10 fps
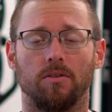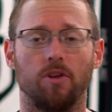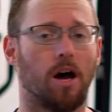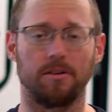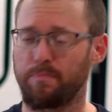
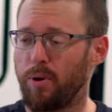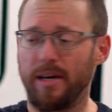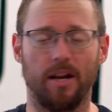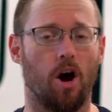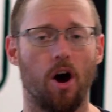Not
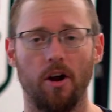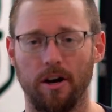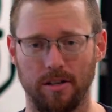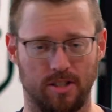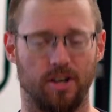putting it on
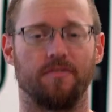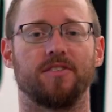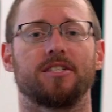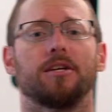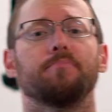our
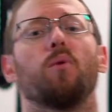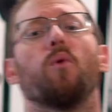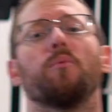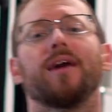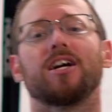surface, but
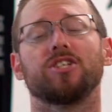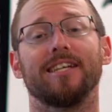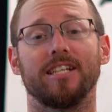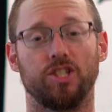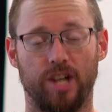what we
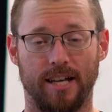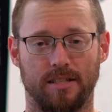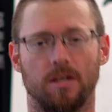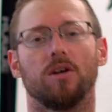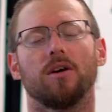actually ingest,